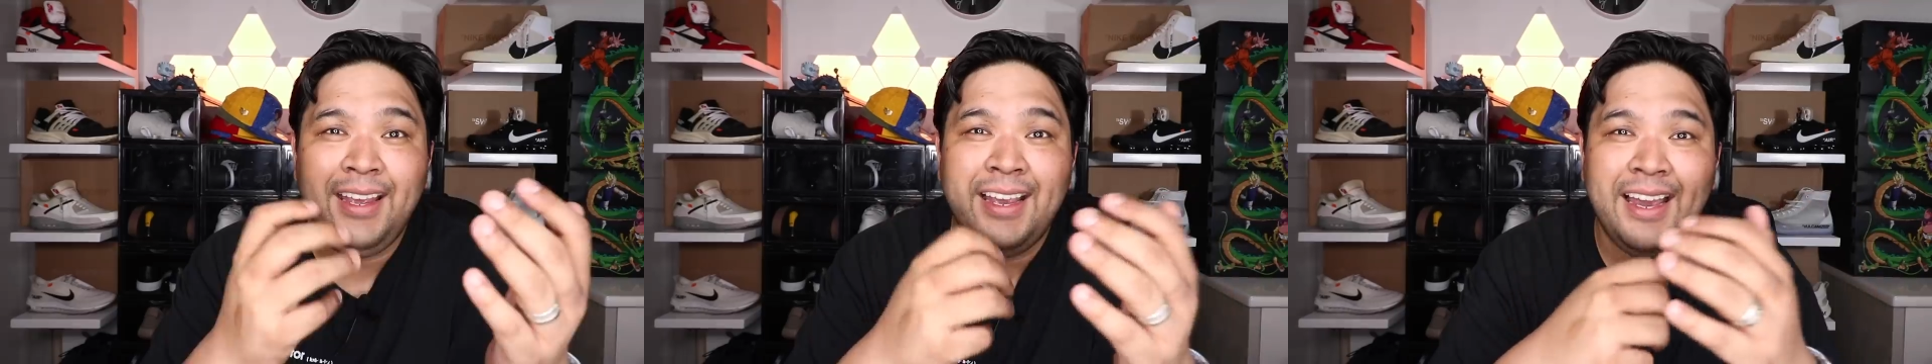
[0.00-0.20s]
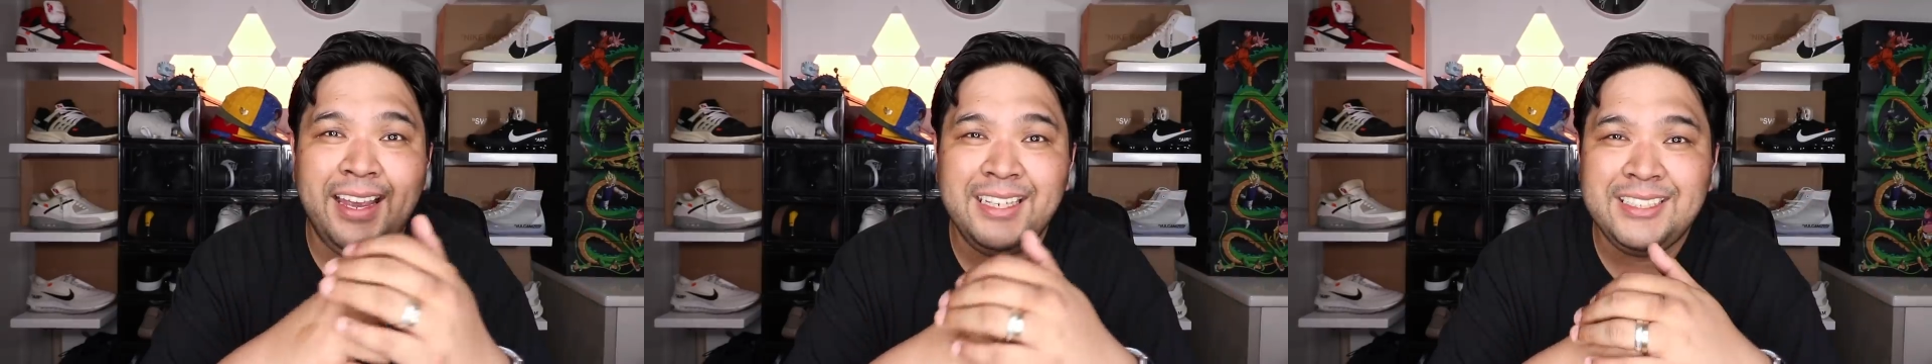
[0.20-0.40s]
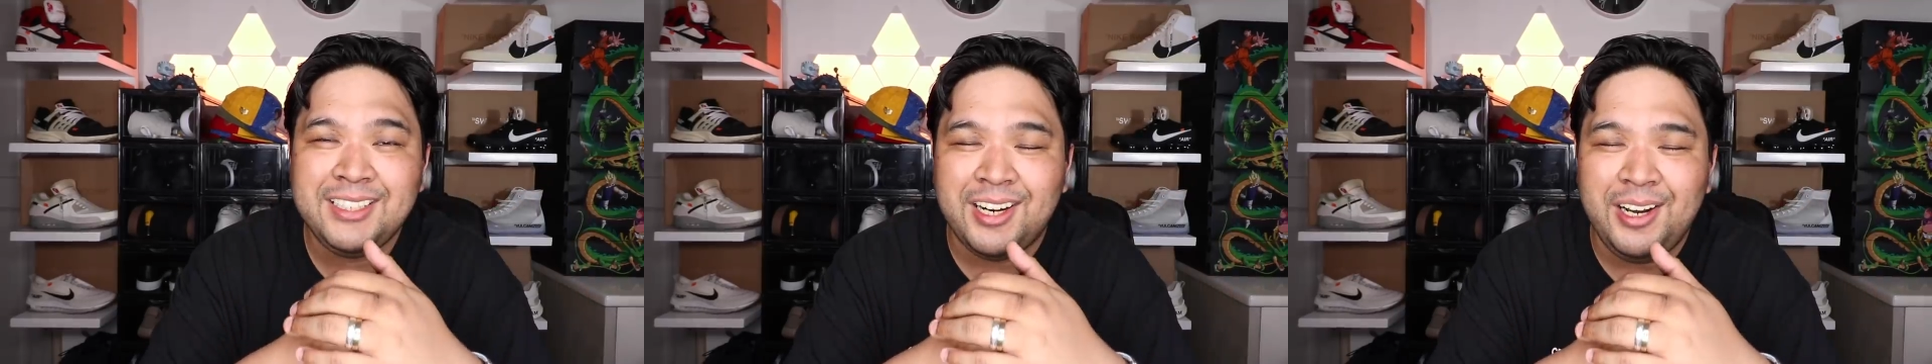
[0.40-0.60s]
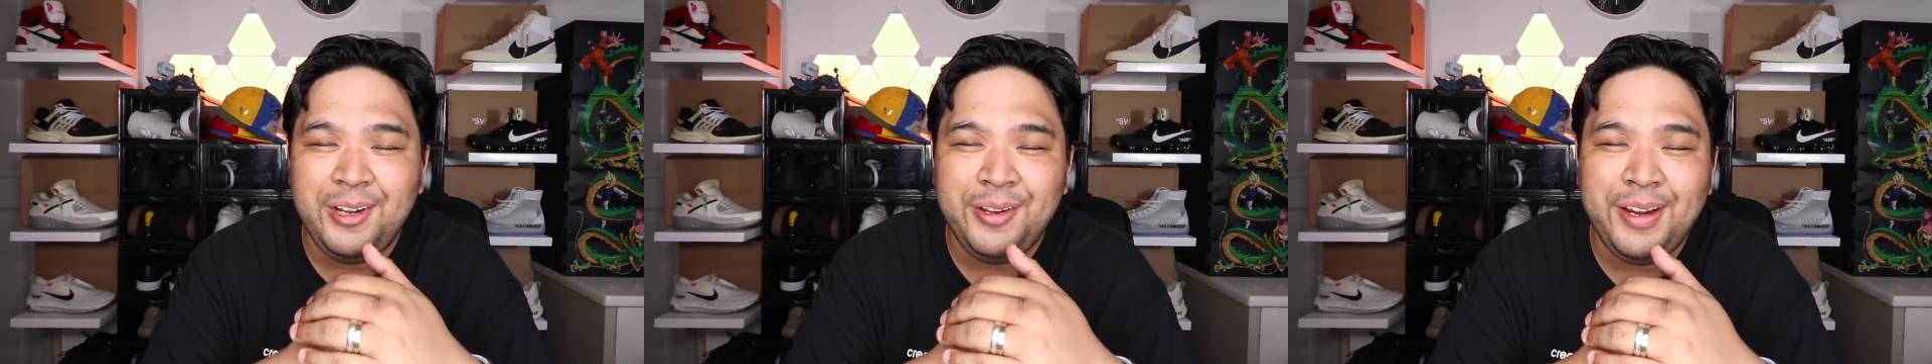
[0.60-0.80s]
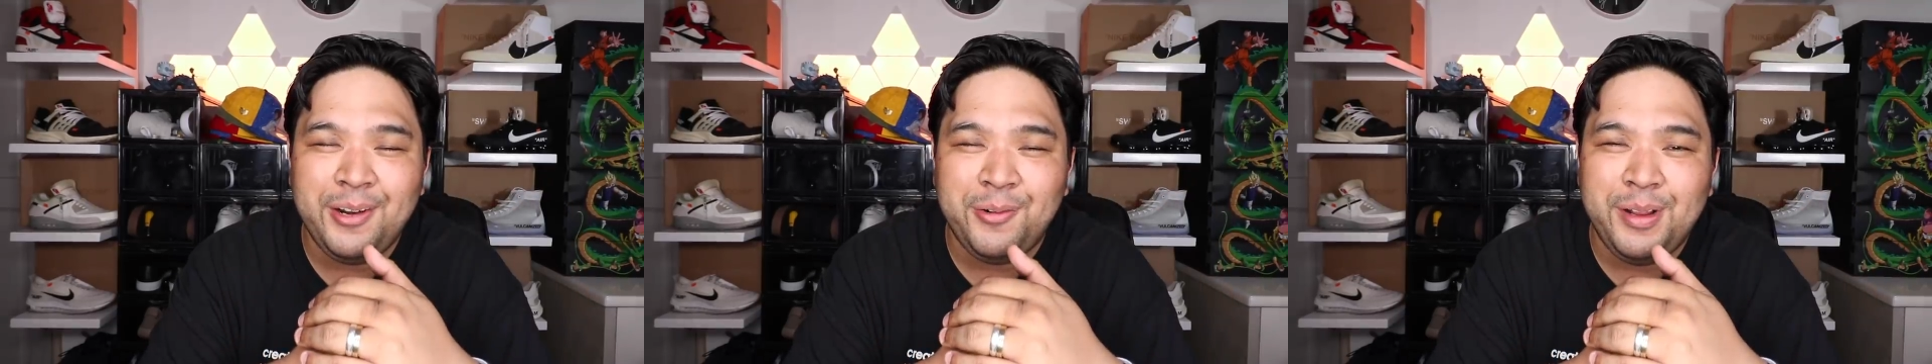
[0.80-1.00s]
Hey guys,
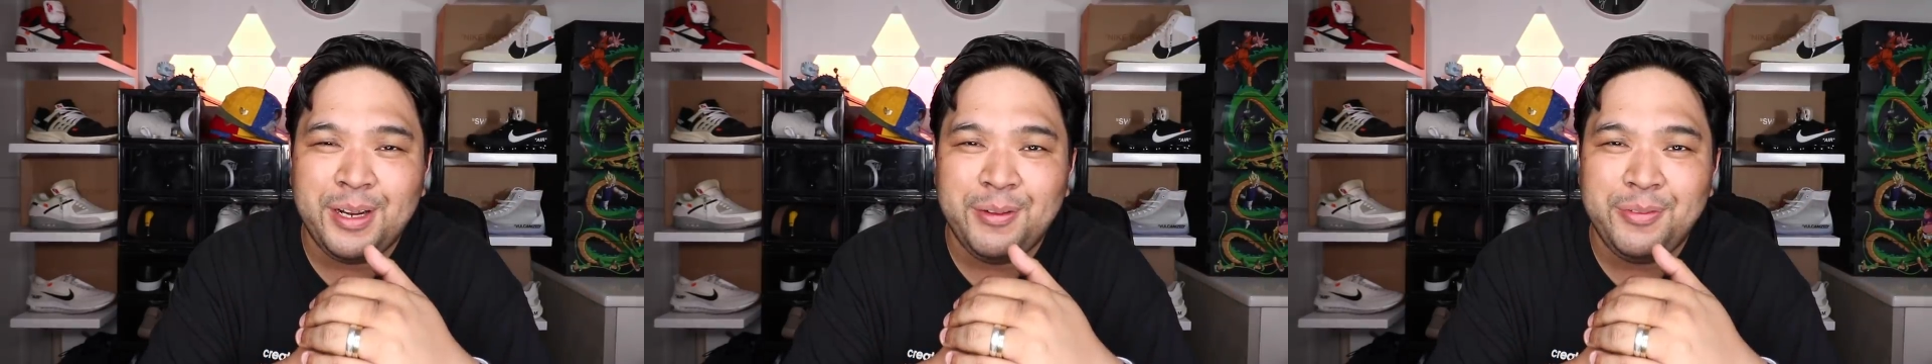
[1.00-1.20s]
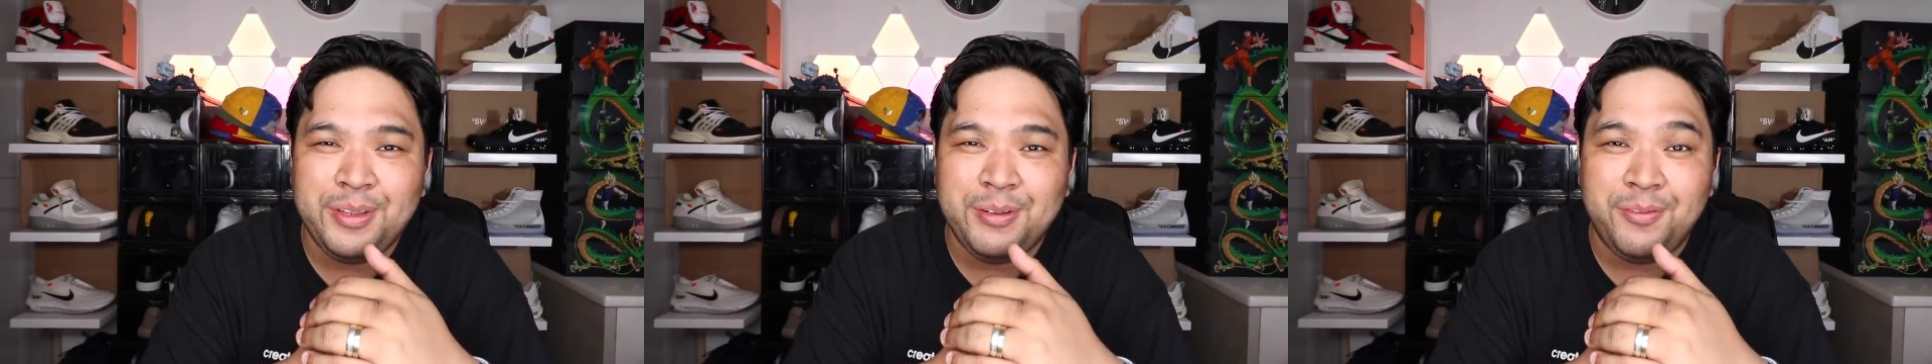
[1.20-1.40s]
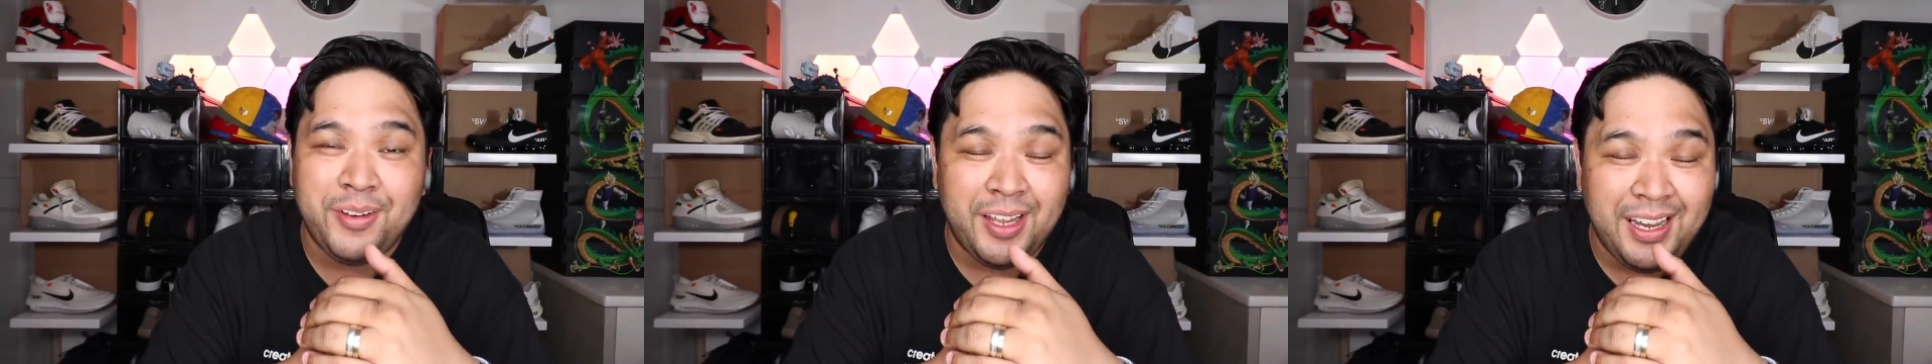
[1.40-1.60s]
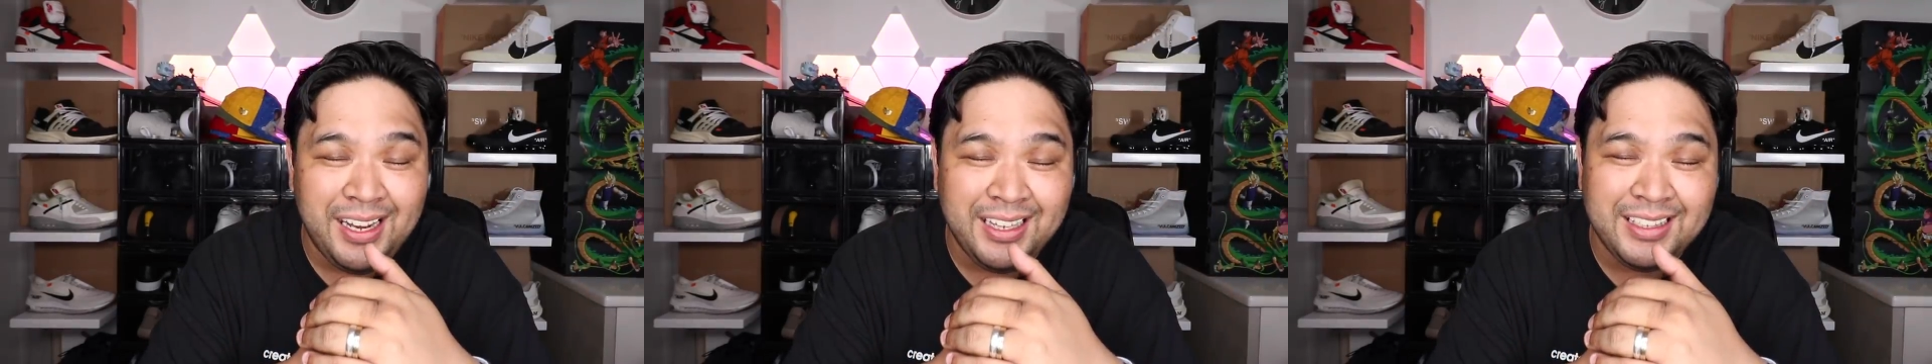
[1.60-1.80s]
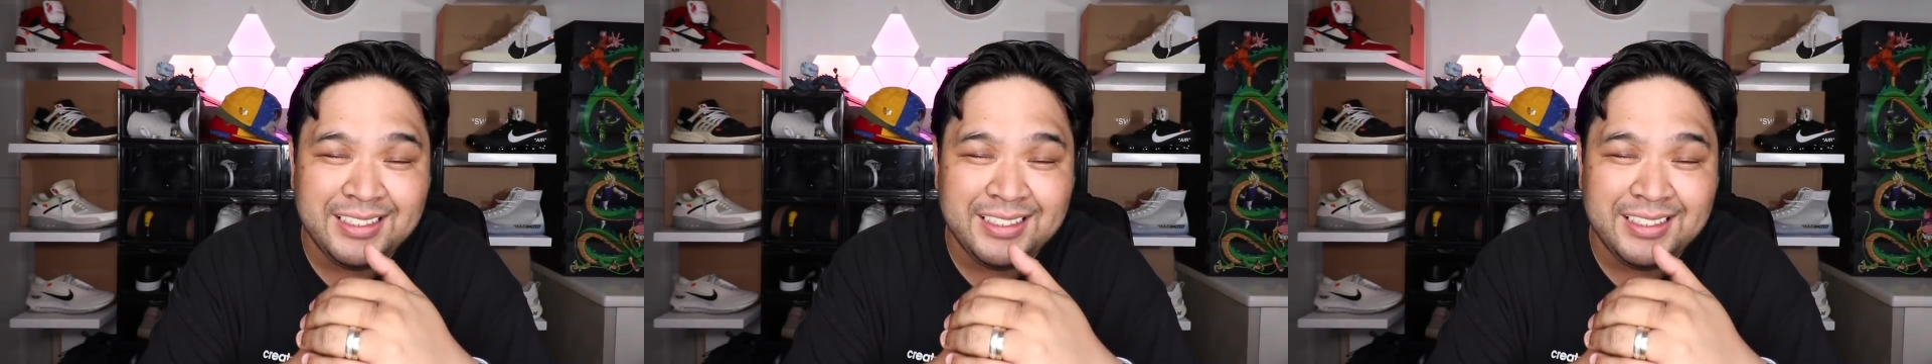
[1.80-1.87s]
Carlo here. Welcome to the vlog.